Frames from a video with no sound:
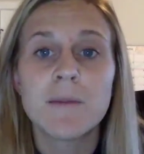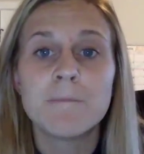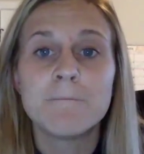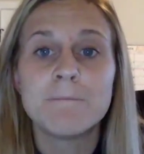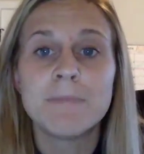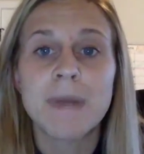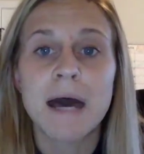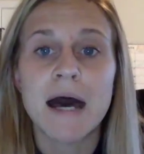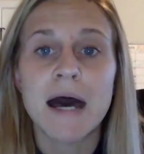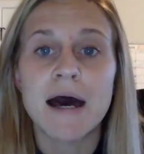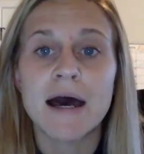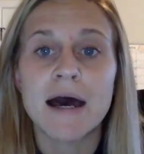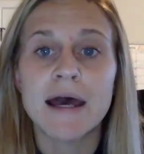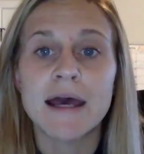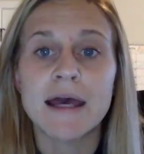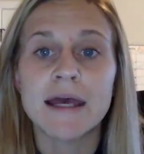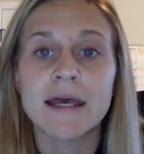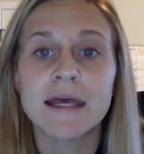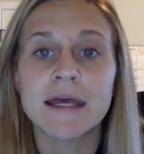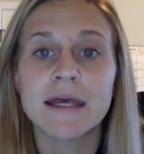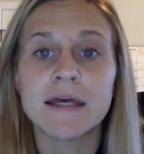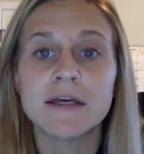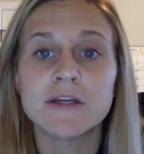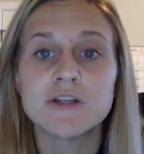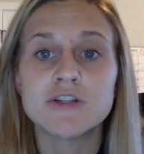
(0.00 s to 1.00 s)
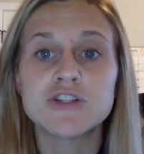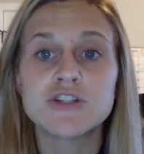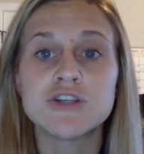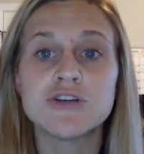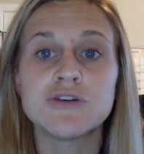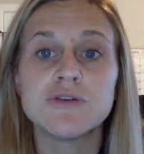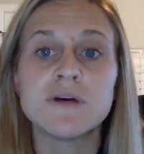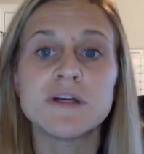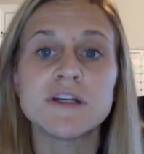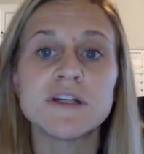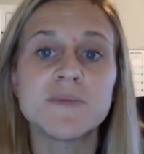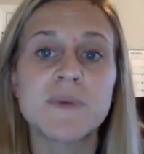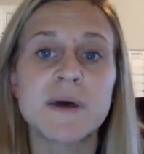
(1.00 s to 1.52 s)
My
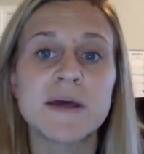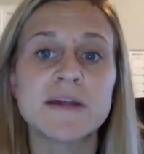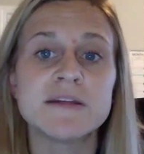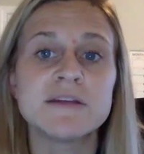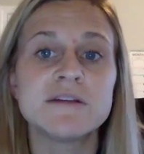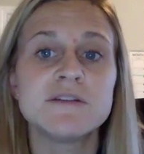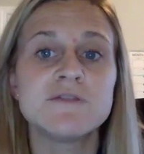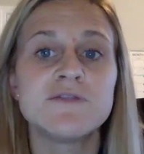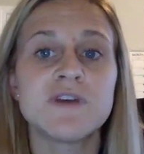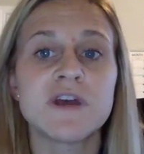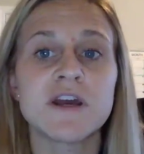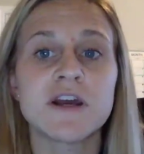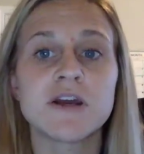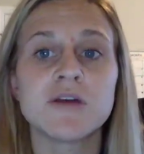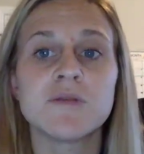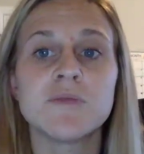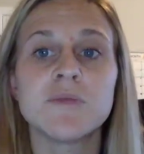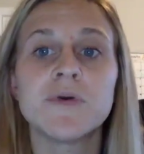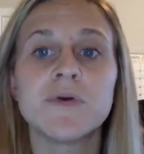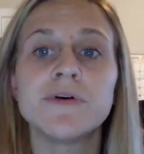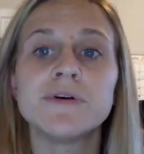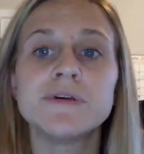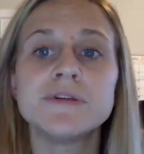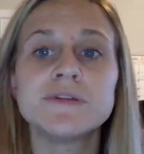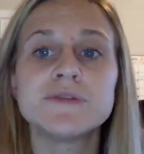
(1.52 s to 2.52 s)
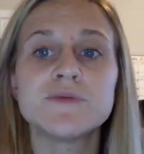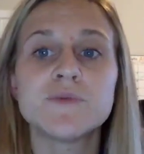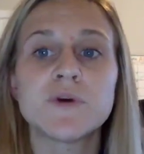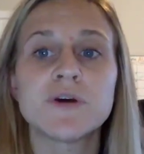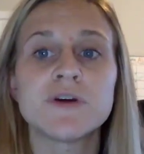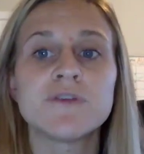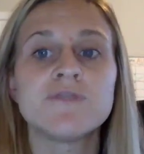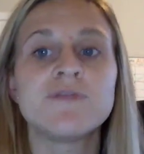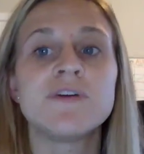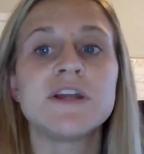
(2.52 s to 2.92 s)
two independent variables were